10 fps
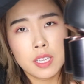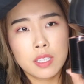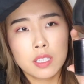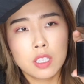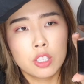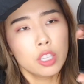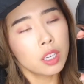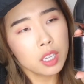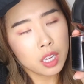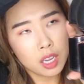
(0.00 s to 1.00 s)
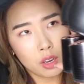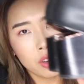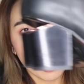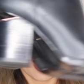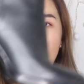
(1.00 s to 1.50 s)
since it's the chunky
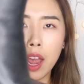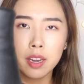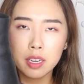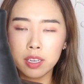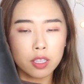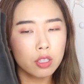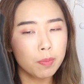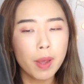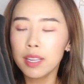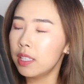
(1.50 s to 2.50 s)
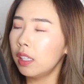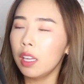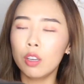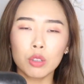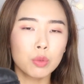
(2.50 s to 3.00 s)
heel. And this
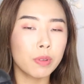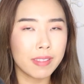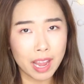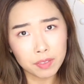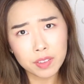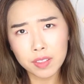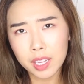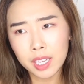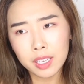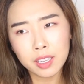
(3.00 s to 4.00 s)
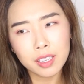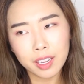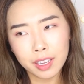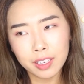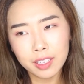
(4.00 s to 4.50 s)
basically goes with everything.
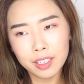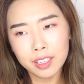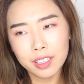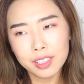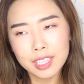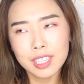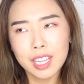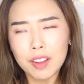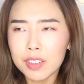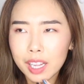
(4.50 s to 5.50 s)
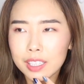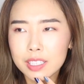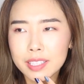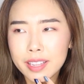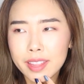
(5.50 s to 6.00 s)
Again, I feel like I
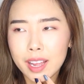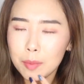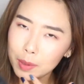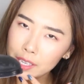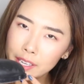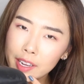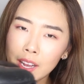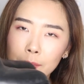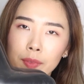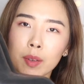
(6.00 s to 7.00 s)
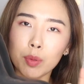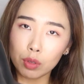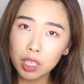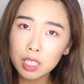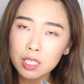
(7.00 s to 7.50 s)
just said that, but the
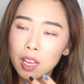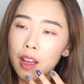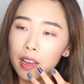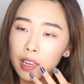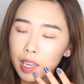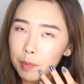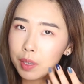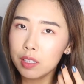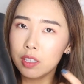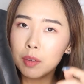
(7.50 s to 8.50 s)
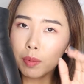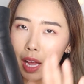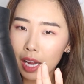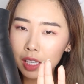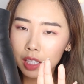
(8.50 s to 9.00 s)
booties, again, because they're
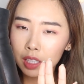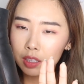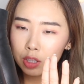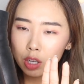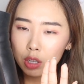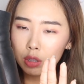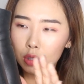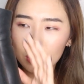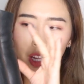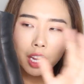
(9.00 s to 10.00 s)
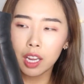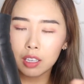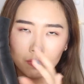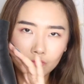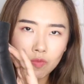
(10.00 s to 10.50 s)
black, so
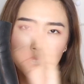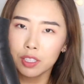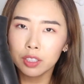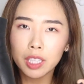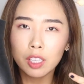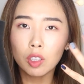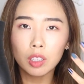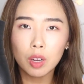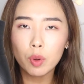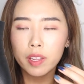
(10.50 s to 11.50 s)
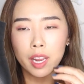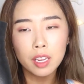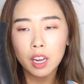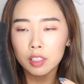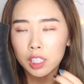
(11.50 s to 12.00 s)
they literally go along with
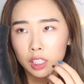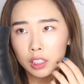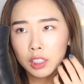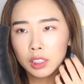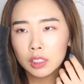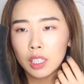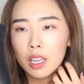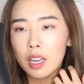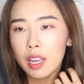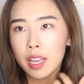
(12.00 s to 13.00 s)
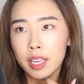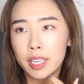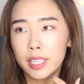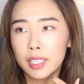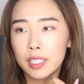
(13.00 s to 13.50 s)
any other colors,
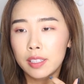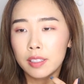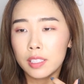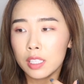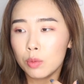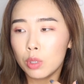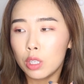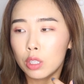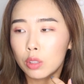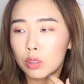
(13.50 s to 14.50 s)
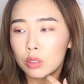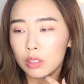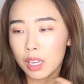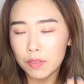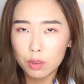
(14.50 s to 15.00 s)
and this will
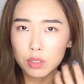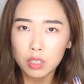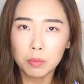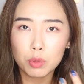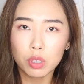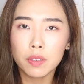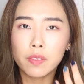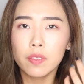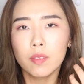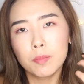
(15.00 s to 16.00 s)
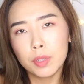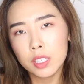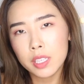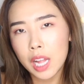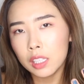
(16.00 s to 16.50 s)
give you some sort of
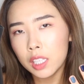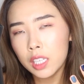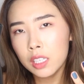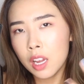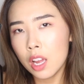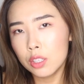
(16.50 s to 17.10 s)
personality